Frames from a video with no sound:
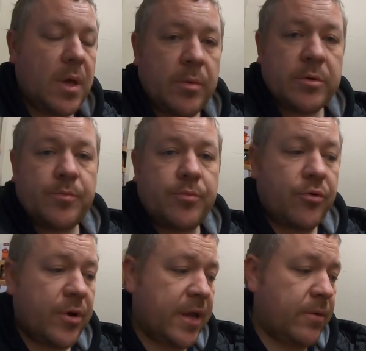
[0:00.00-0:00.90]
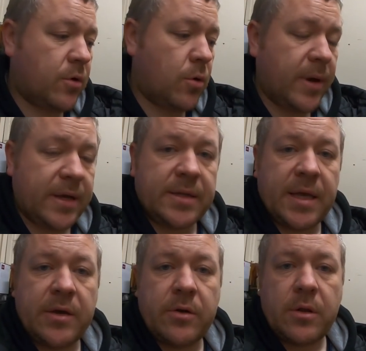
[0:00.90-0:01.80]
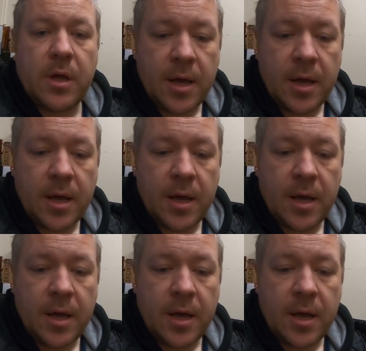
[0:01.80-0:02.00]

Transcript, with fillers: it was a pretty quick deal.